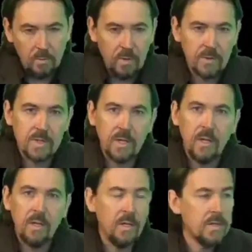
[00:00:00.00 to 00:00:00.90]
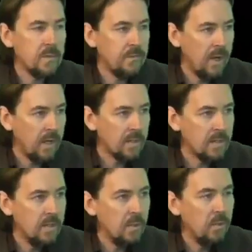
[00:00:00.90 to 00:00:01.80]
and we're not stating that as a
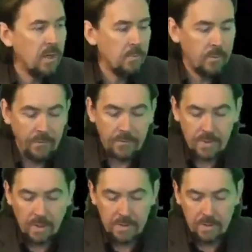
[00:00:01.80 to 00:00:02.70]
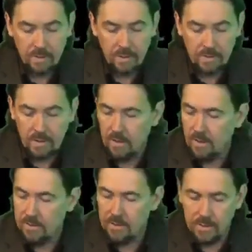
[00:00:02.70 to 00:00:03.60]
fact. We're hypothesising that
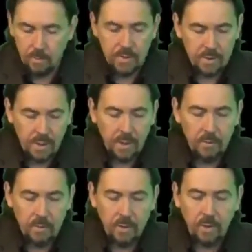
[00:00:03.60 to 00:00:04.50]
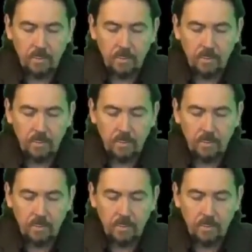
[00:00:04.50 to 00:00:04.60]
a, it was a genuine